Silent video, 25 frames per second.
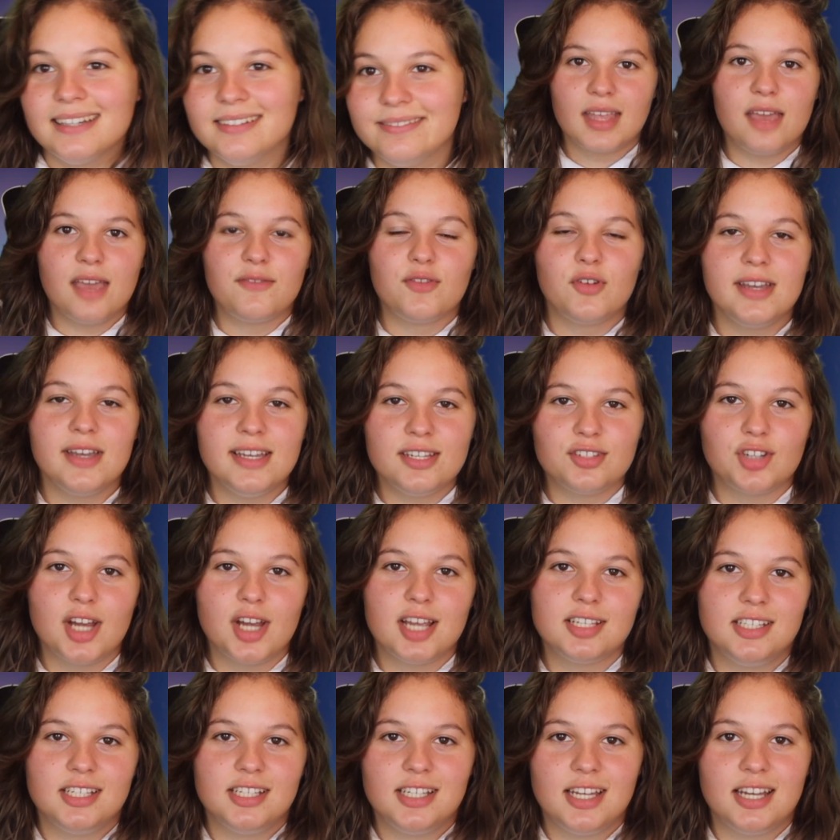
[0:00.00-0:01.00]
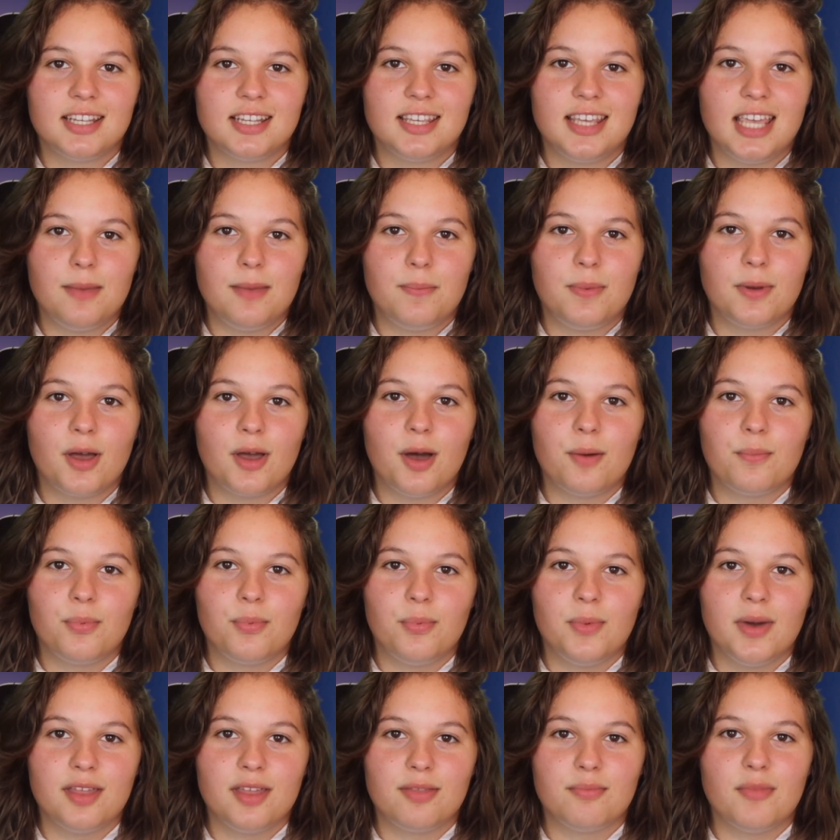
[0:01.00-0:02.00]
If you're interested in keeping up
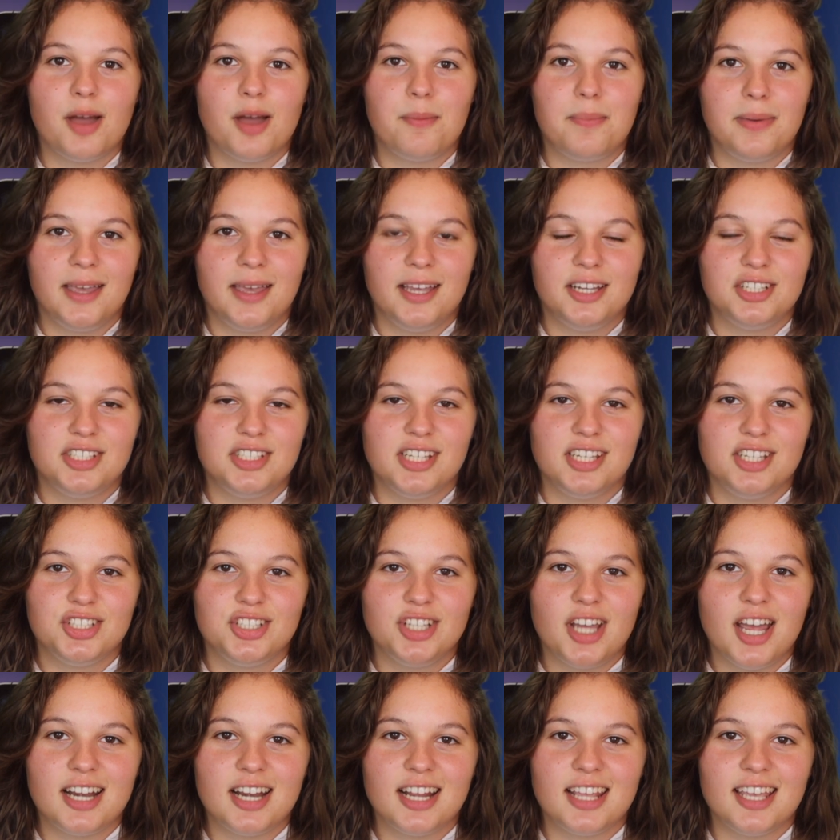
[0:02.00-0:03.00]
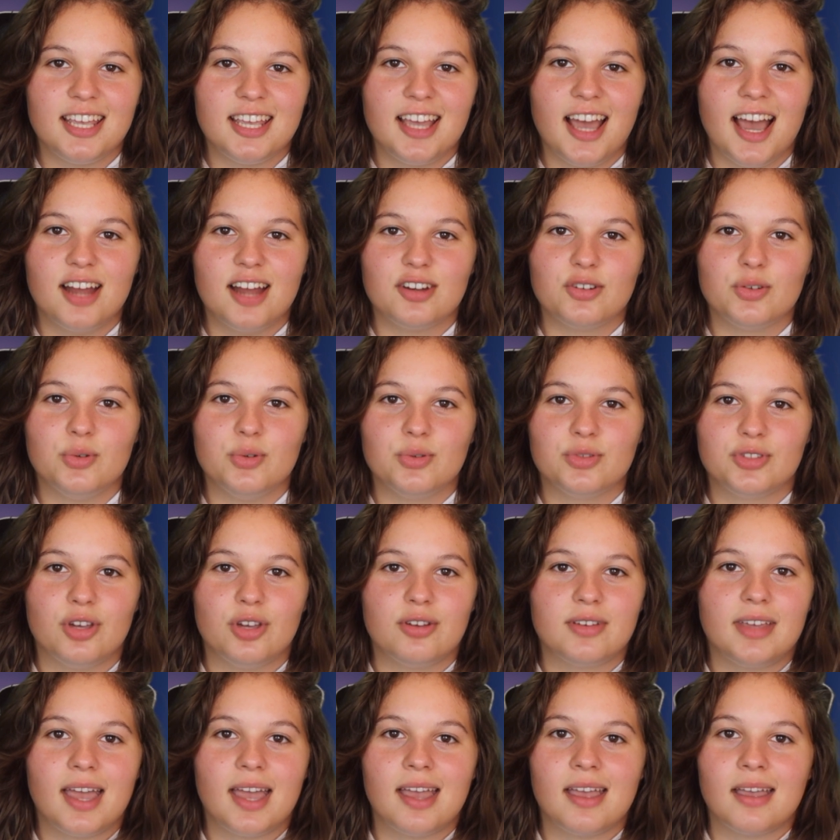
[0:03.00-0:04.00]
with my PhD journey and
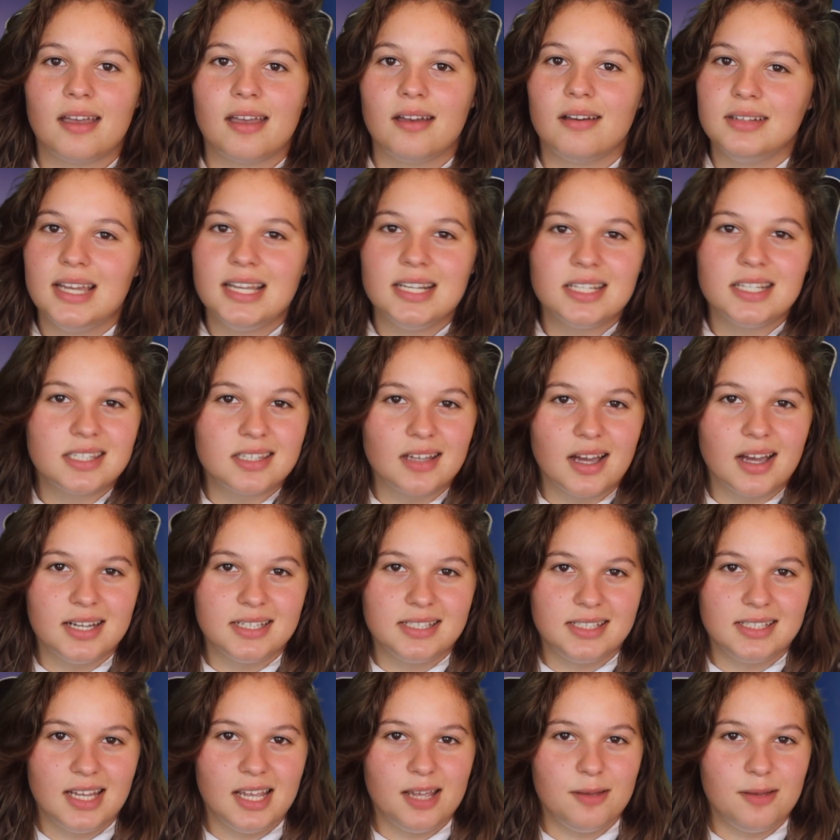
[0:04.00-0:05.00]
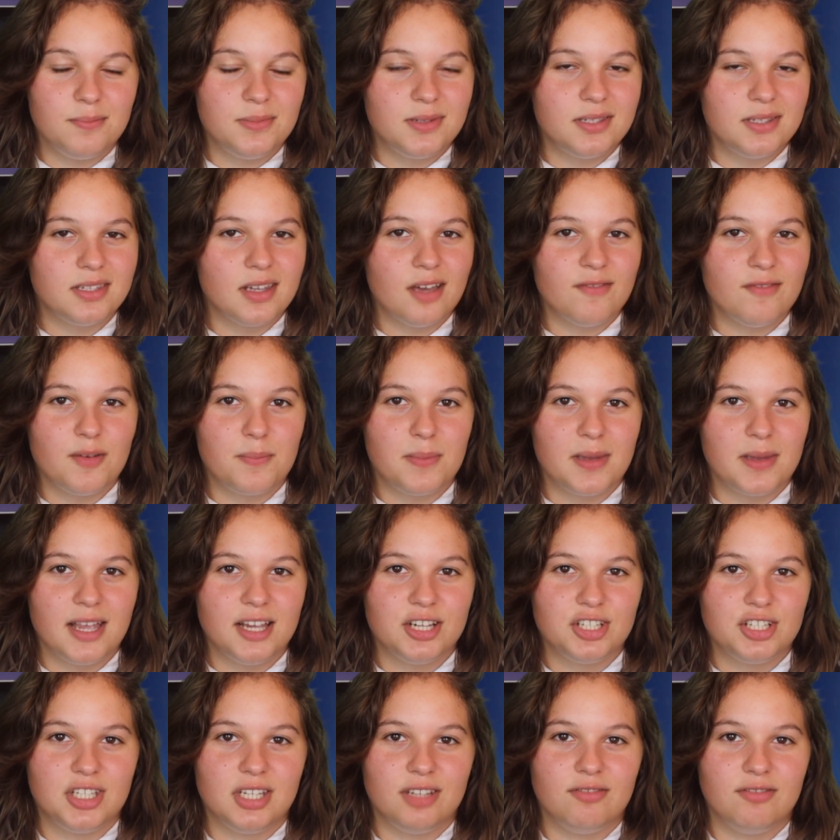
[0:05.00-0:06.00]
also getting inside tips of a
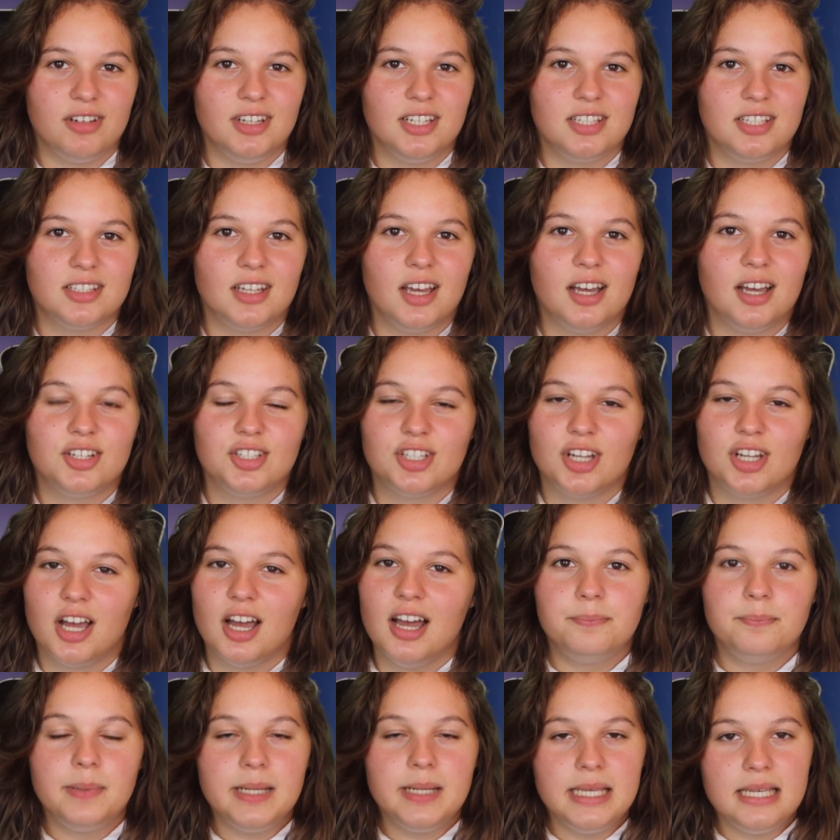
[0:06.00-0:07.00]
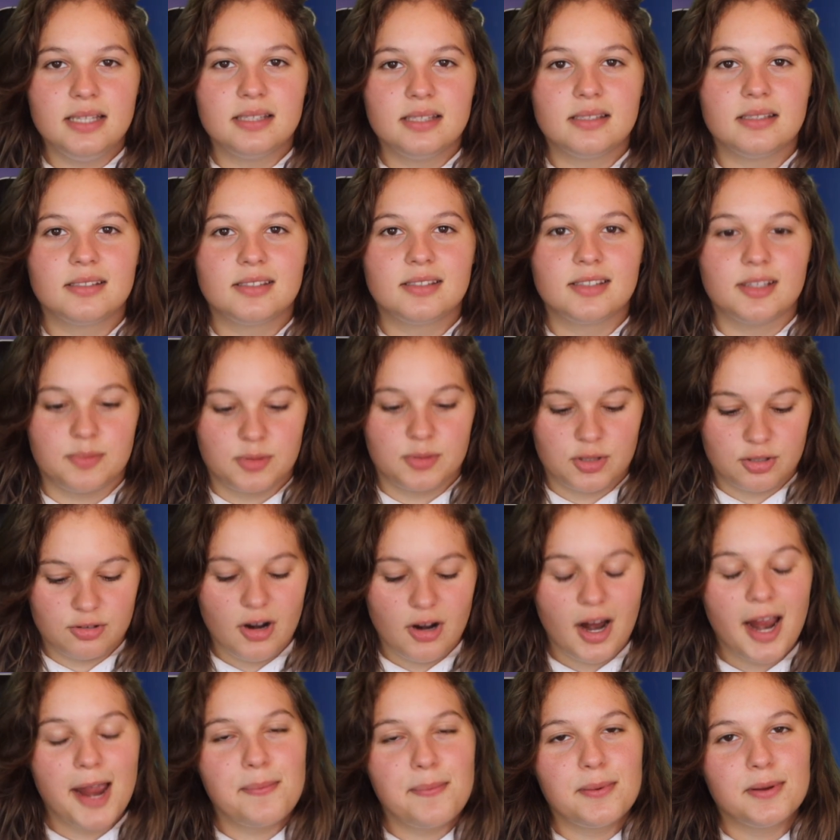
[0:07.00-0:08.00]
PhD researcher, please
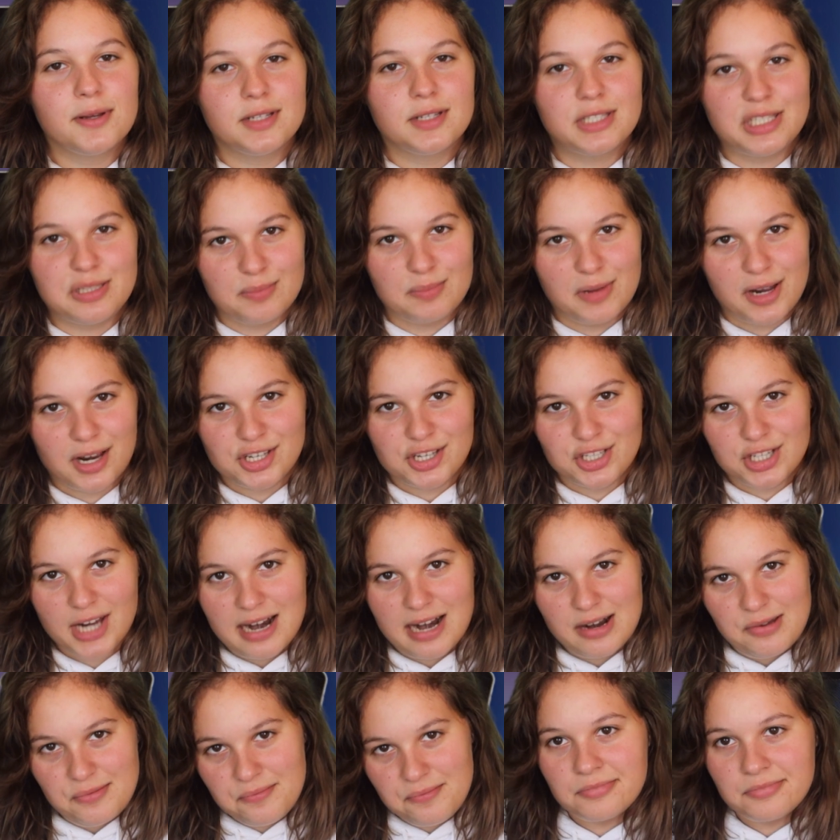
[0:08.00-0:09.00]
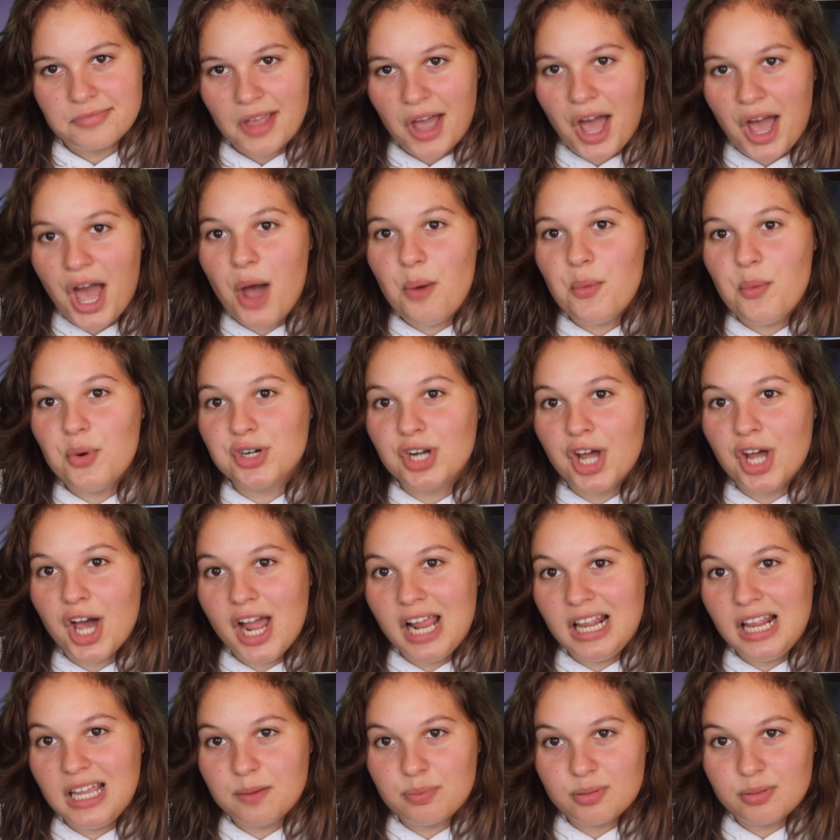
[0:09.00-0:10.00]
subscribe to my channel. I would
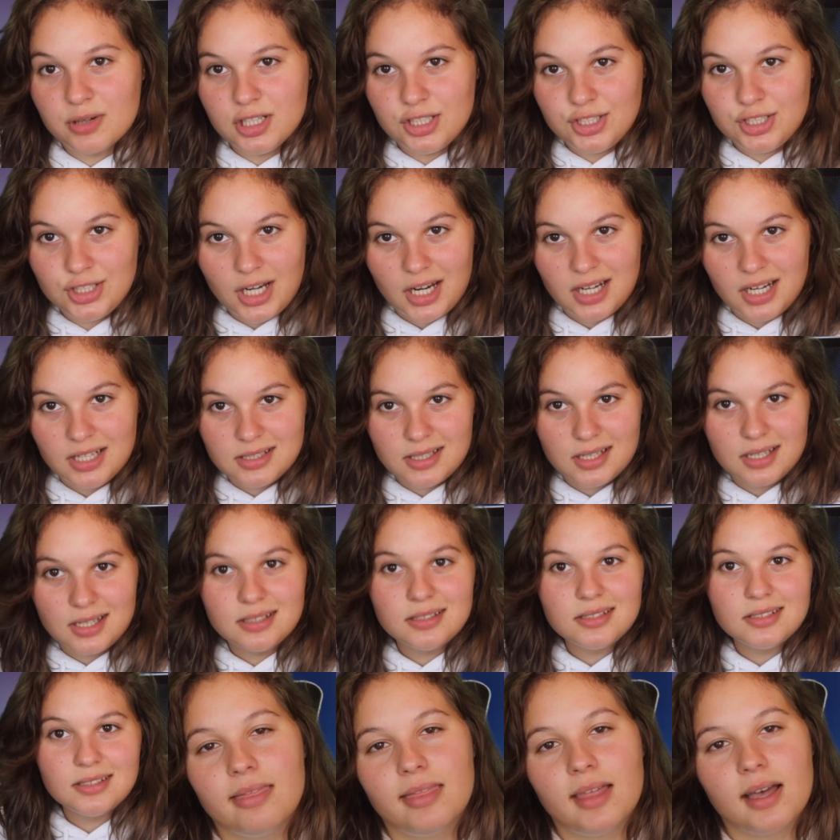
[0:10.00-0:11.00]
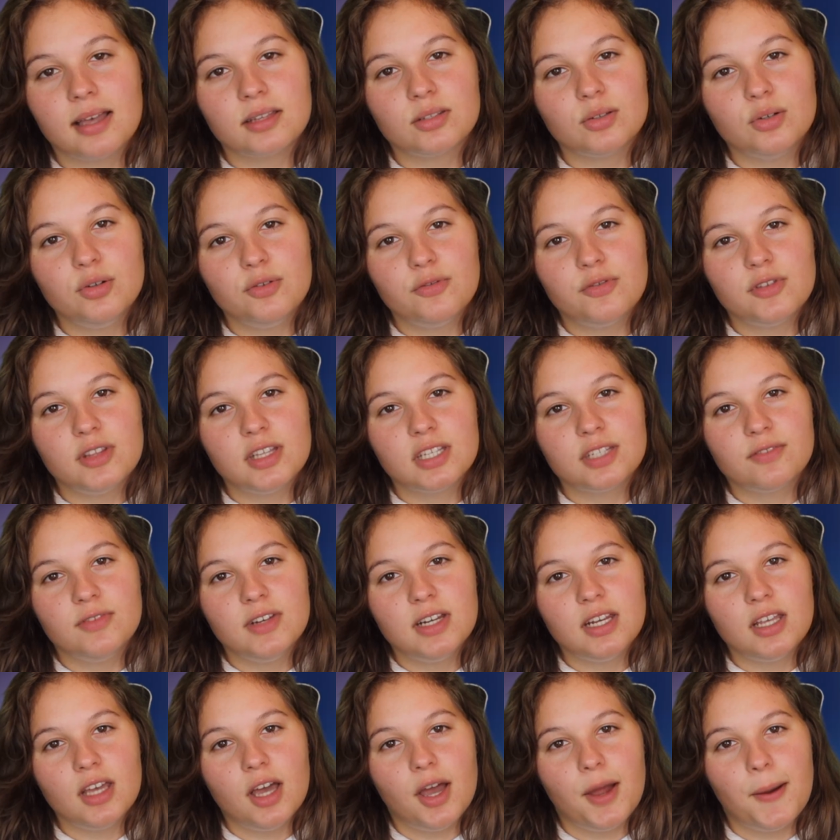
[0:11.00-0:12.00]
highly appreciate it. That's all for this
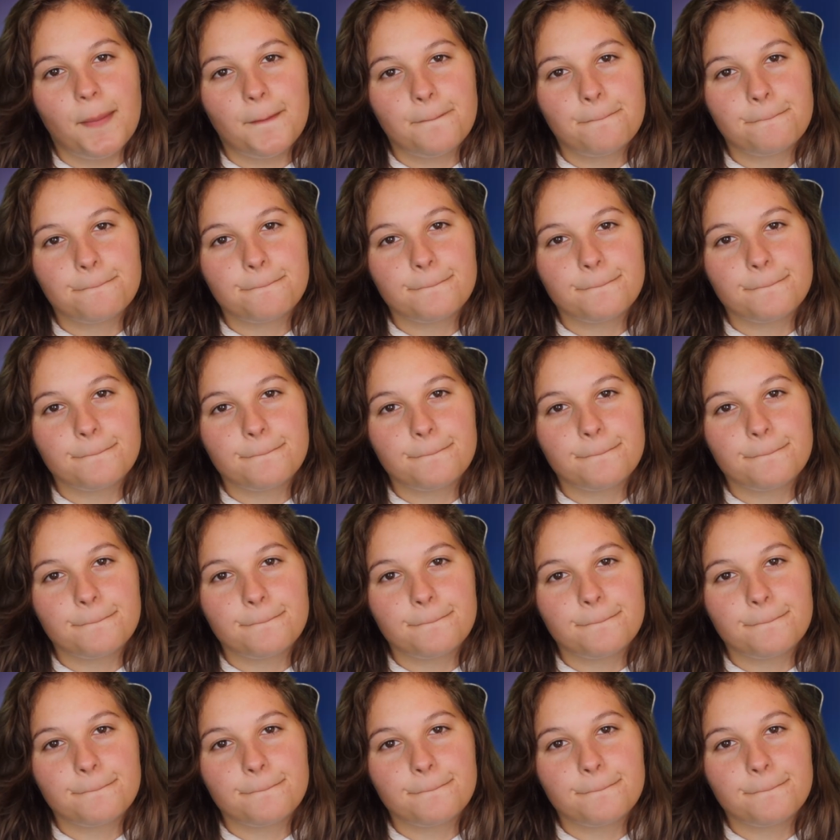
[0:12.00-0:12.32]
video.